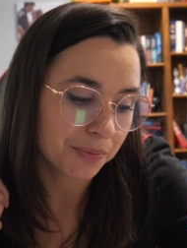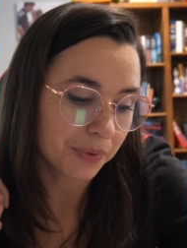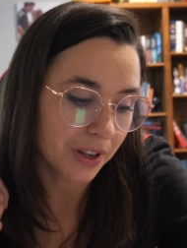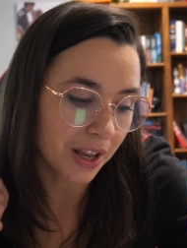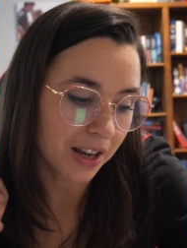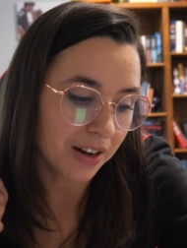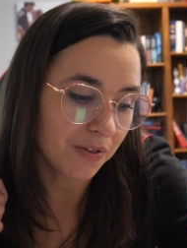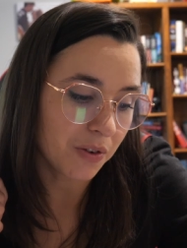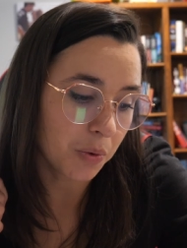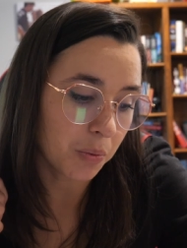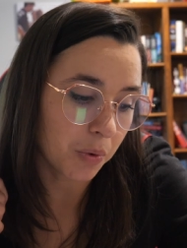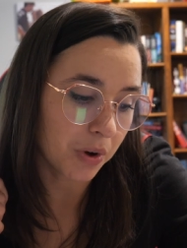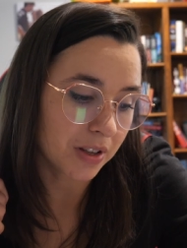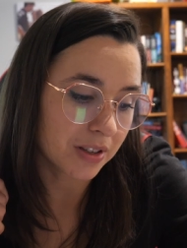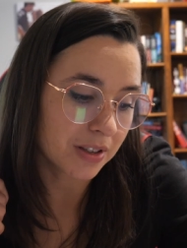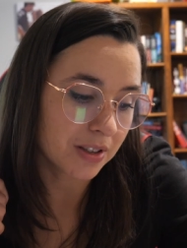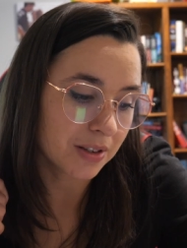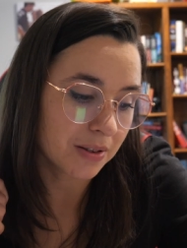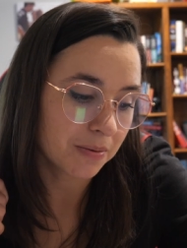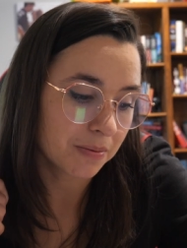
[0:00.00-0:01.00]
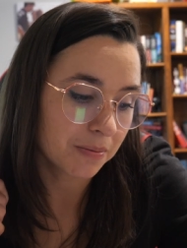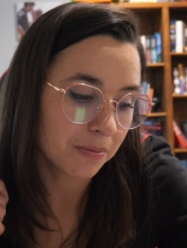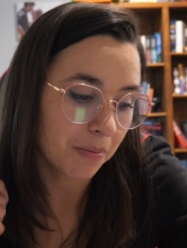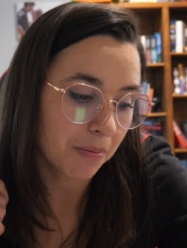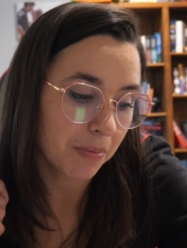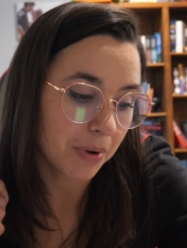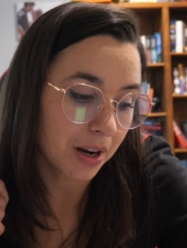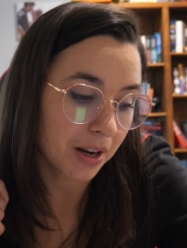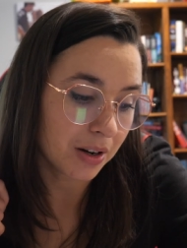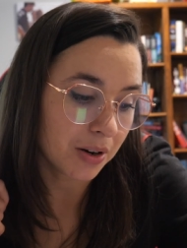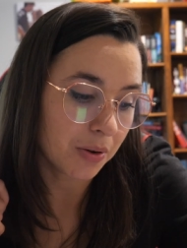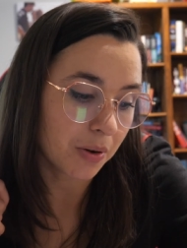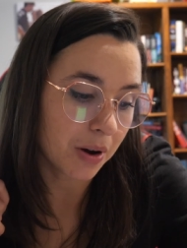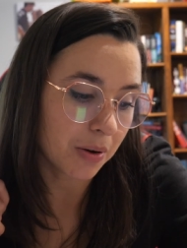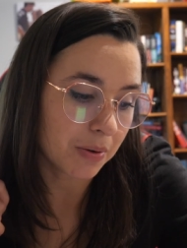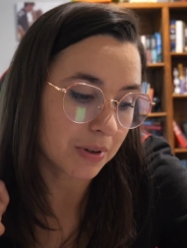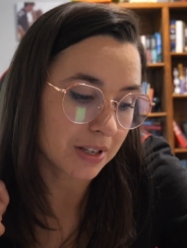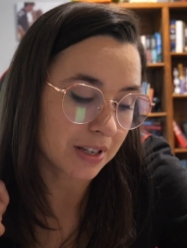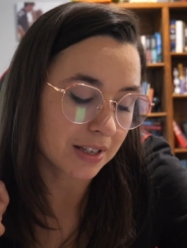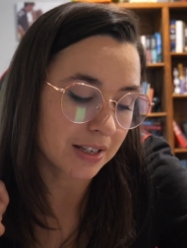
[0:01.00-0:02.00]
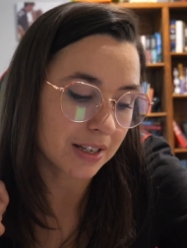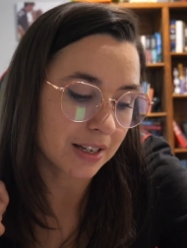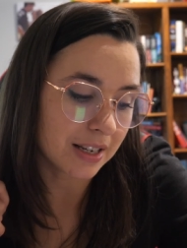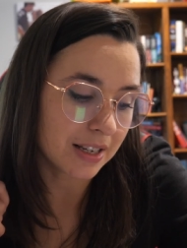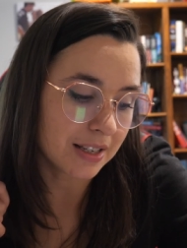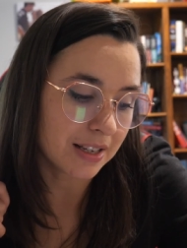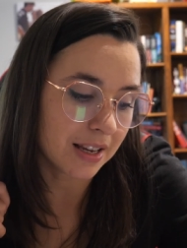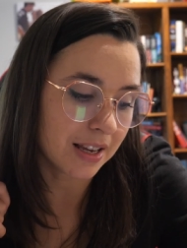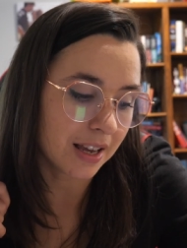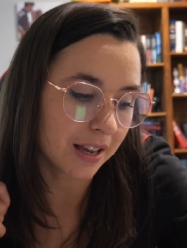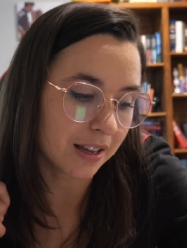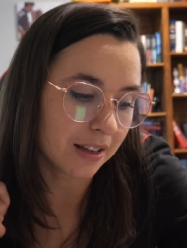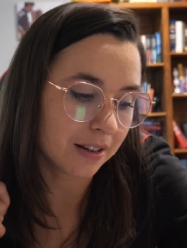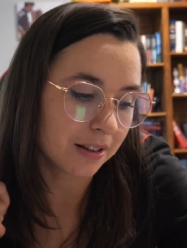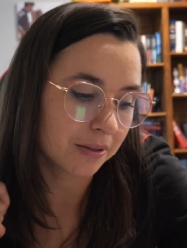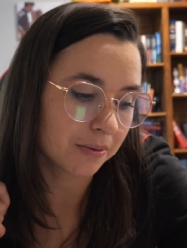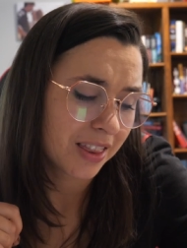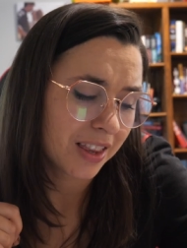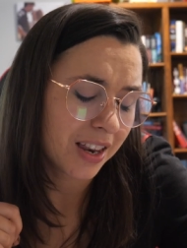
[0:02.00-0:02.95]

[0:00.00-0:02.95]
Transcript: not even once, but I knew I wasn't an easy kid.